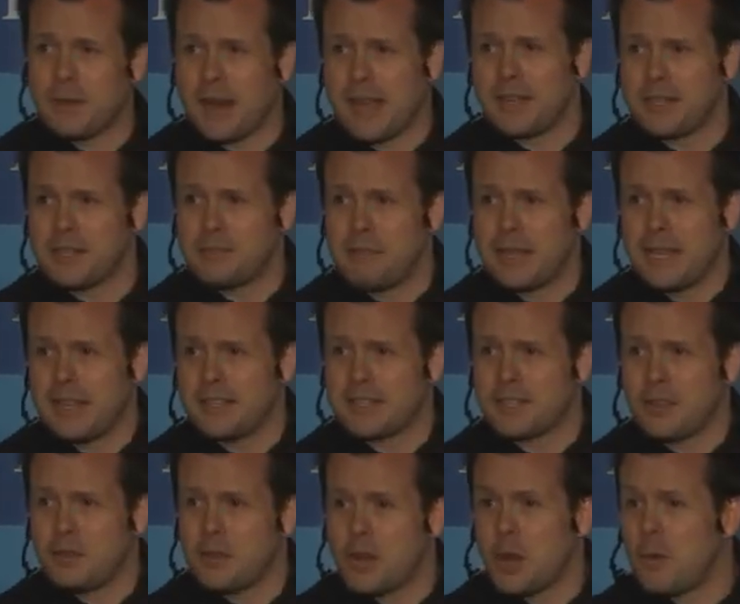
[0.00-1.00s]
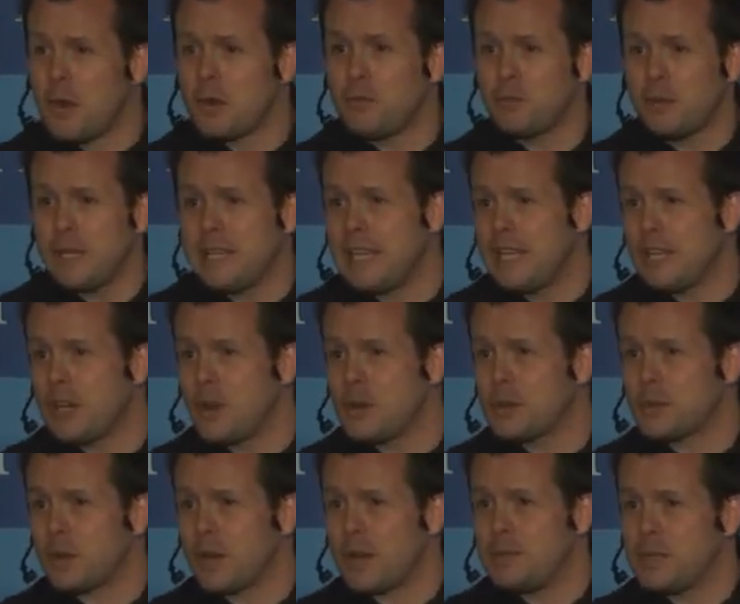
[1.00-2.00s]
around me so no one really
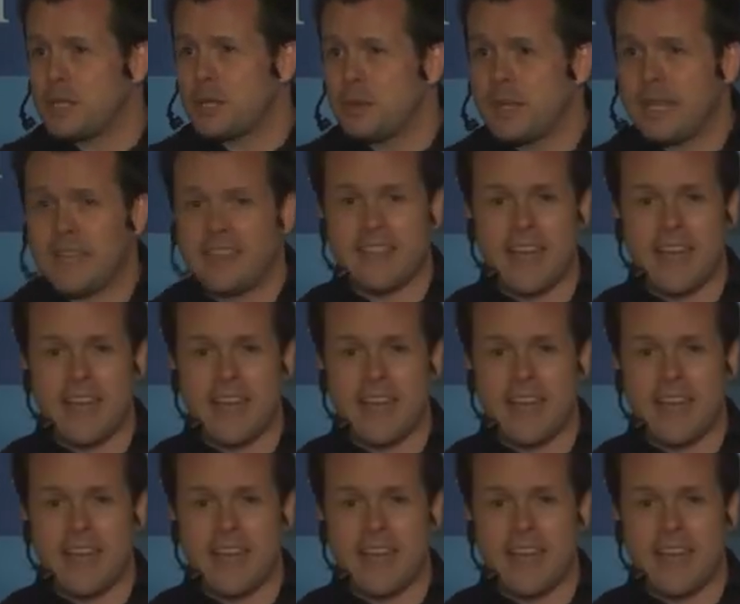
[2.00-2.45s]
knows what I'm doing,